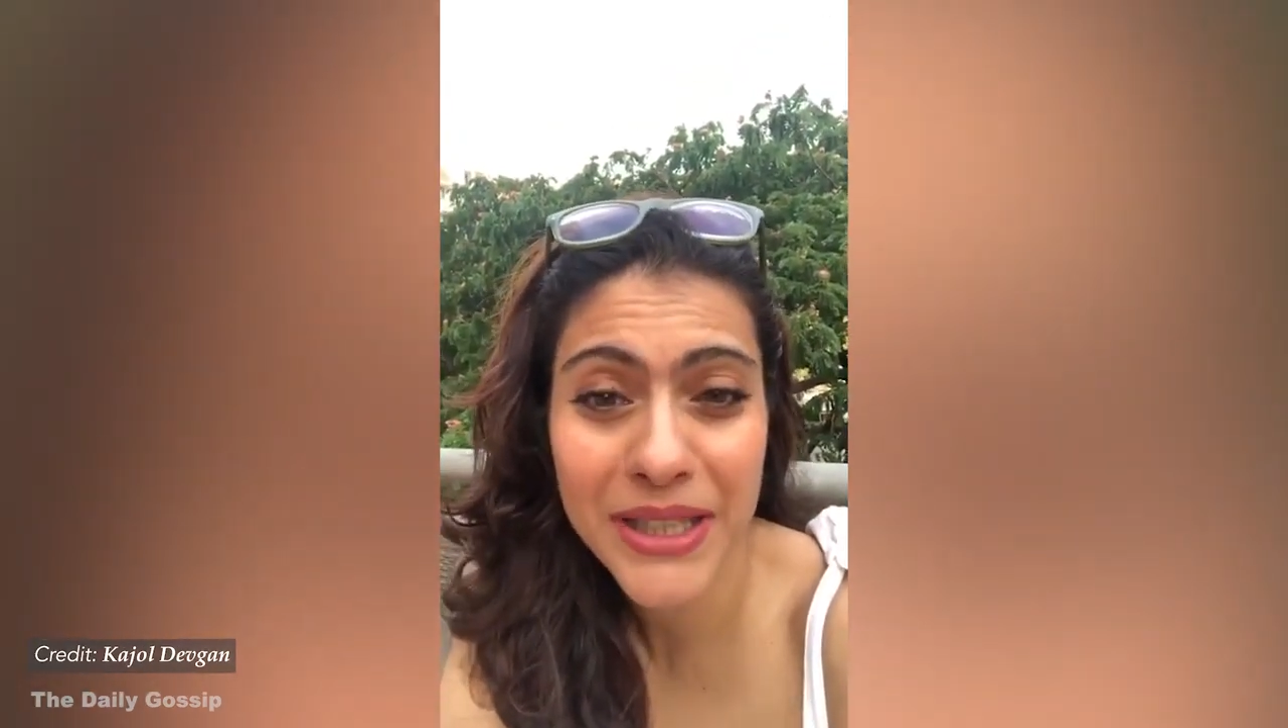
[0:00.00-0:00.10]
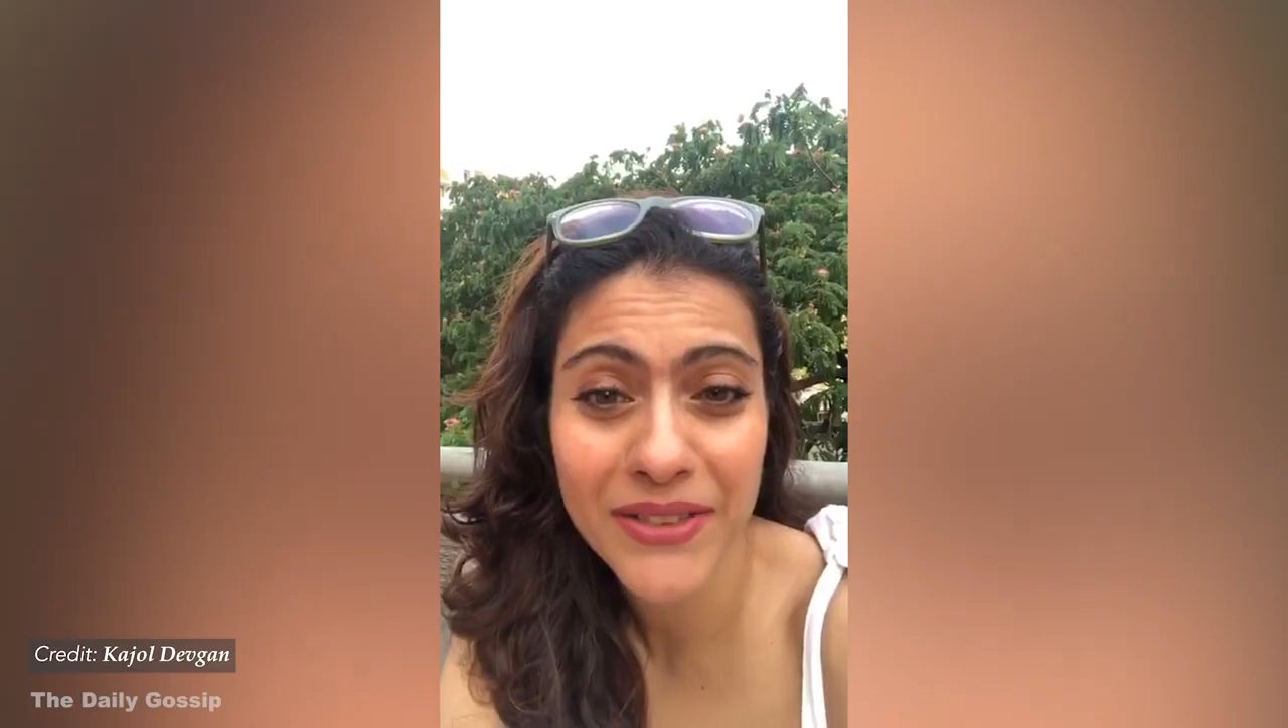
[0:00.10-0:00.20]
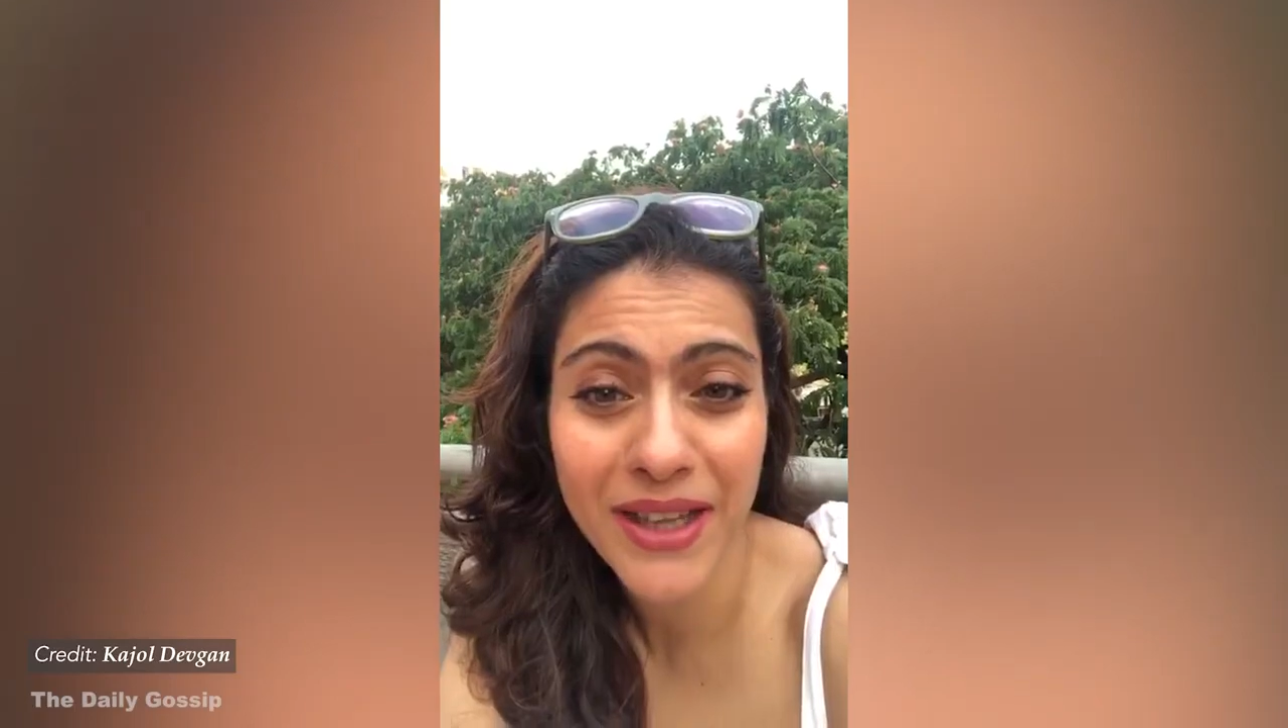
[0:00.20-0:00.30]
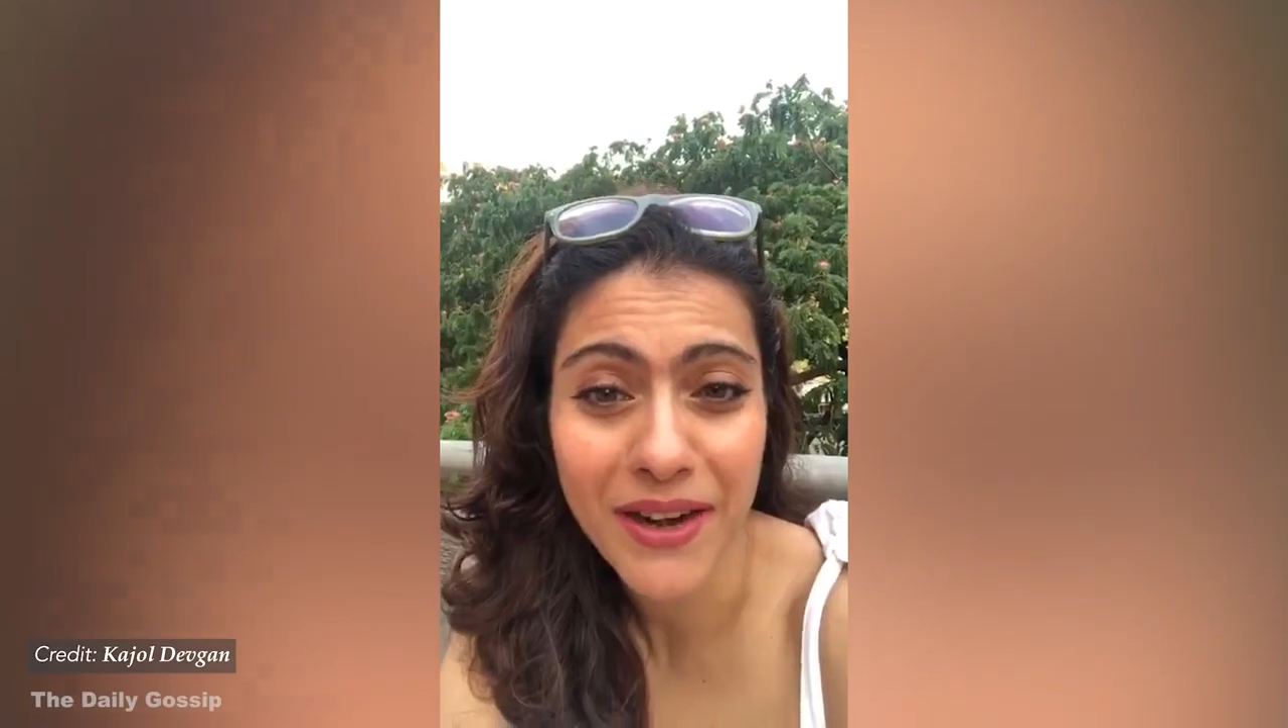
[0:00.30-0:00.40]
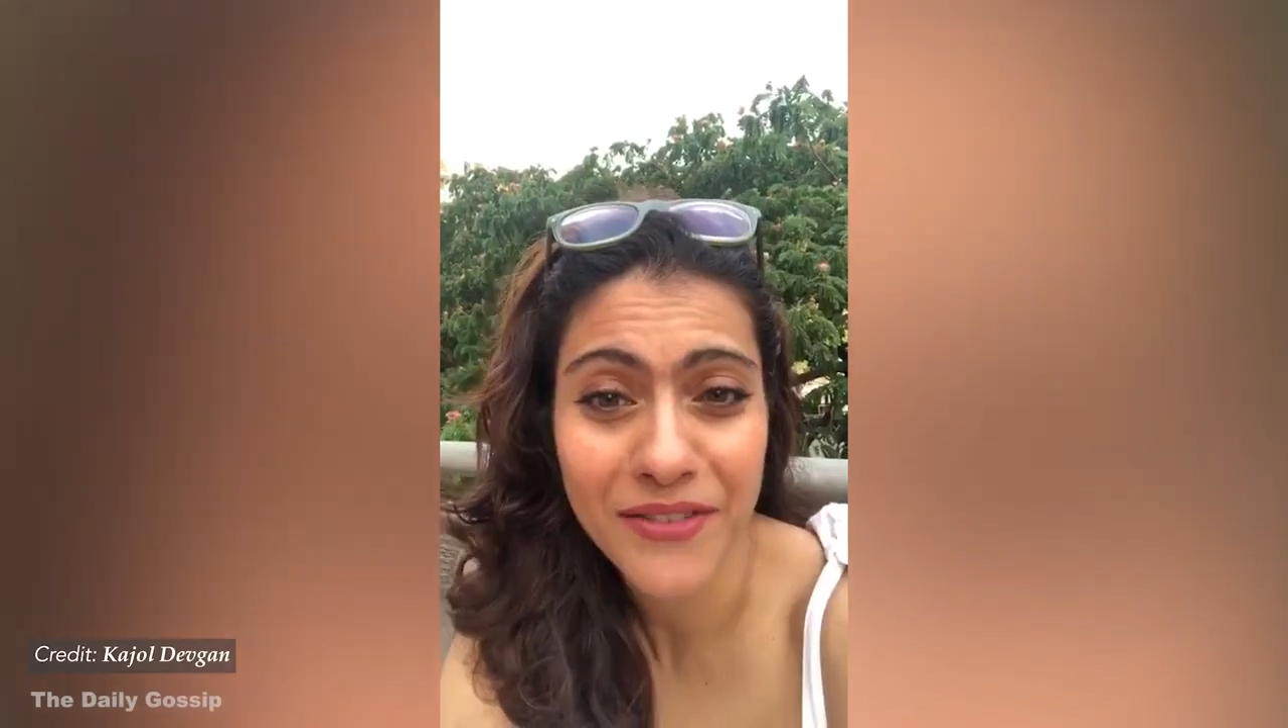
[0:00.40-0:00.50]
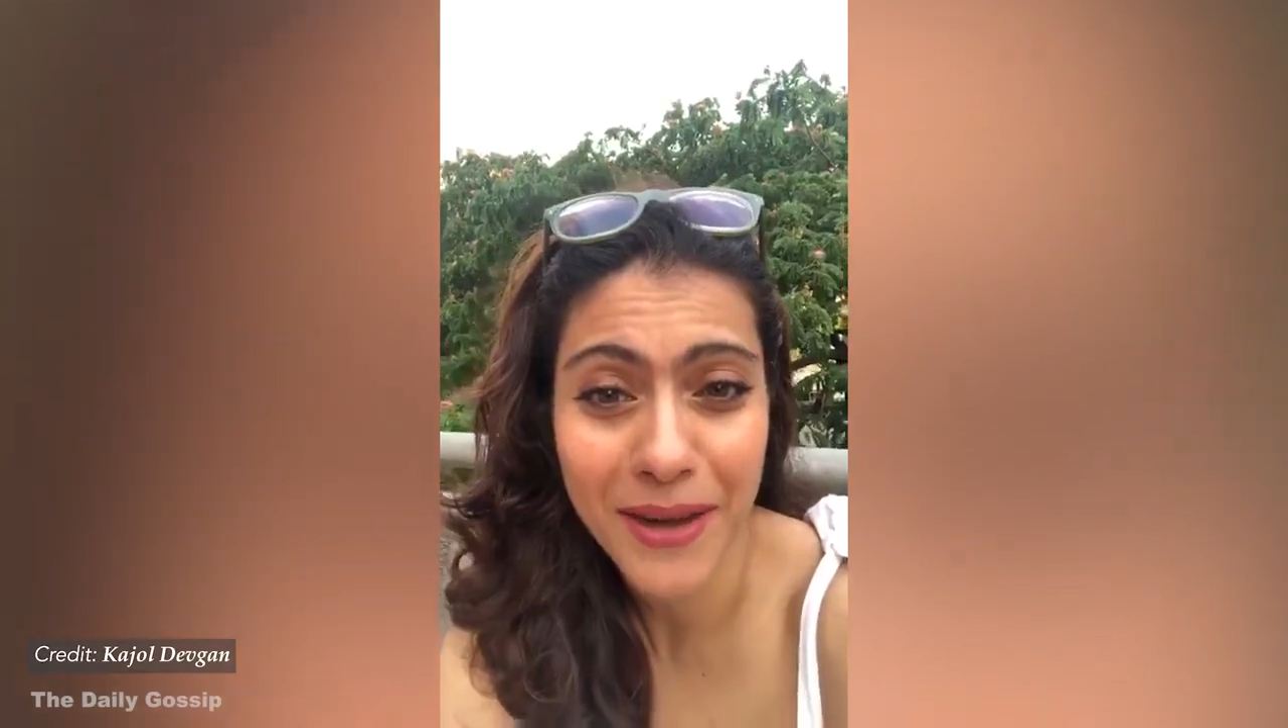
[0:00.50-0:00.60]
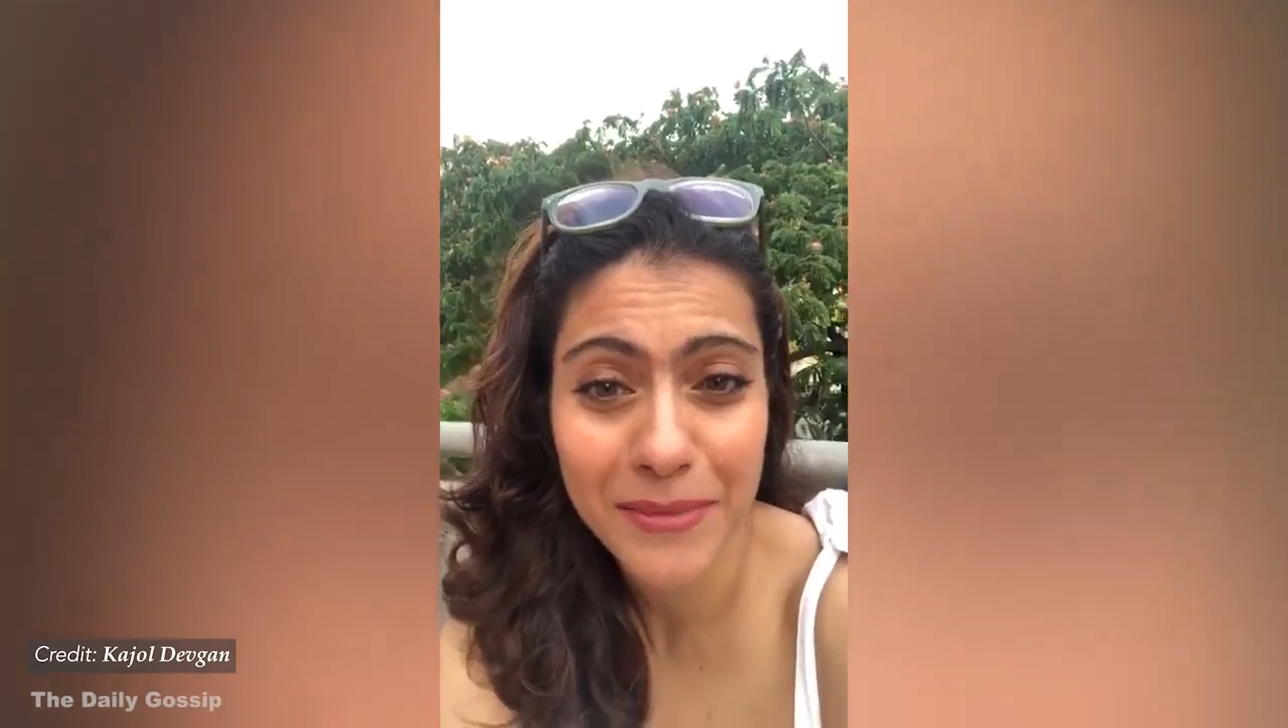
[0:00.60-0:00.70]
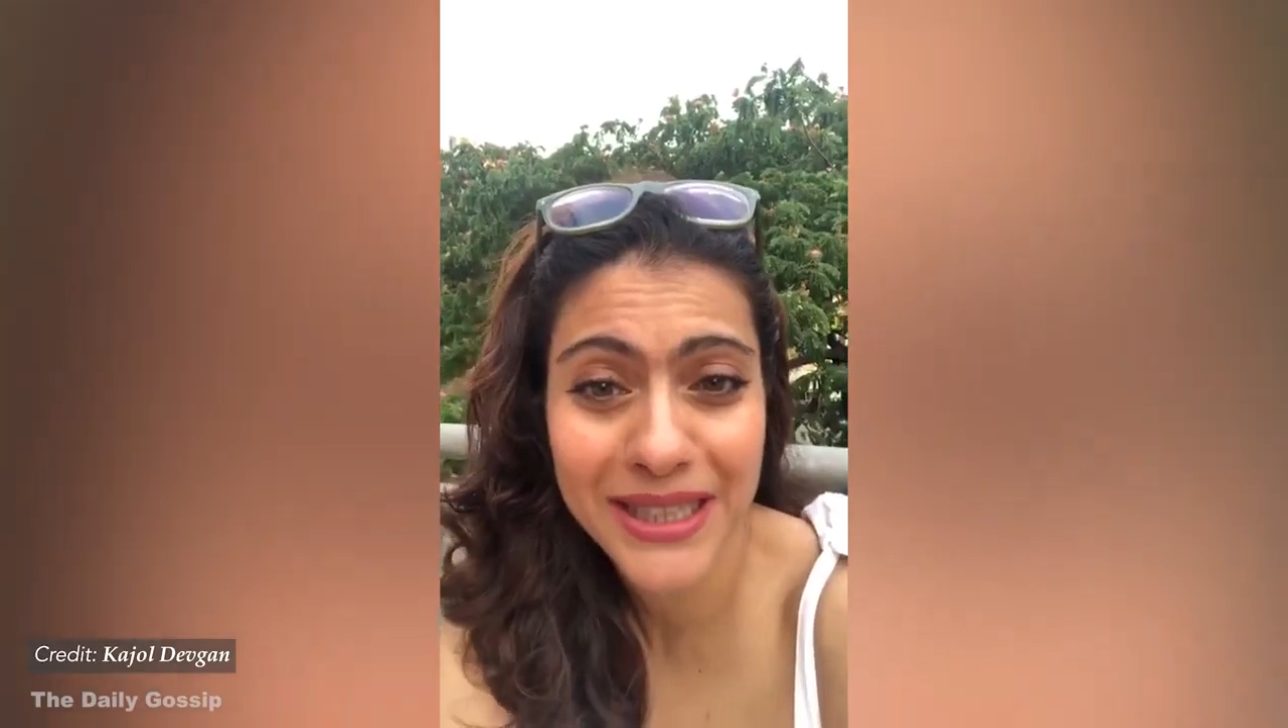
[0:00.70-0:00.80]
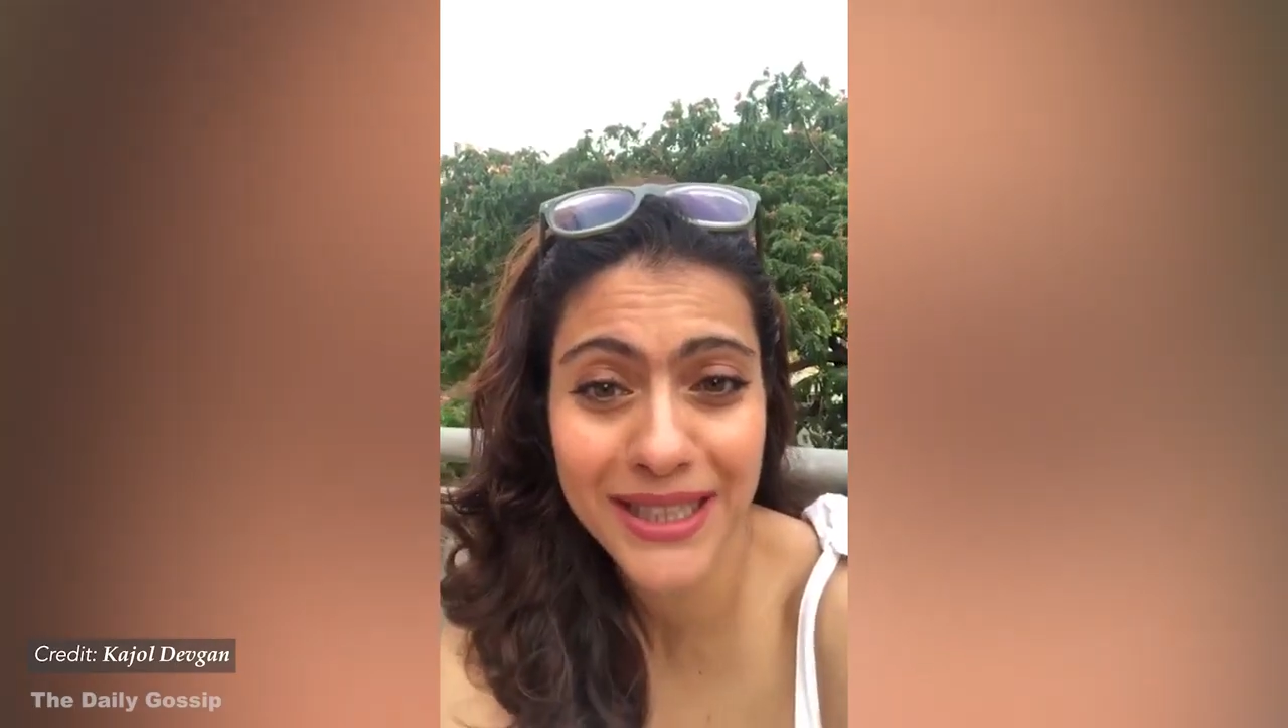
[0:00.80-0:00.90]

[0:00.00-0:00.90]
believe that our family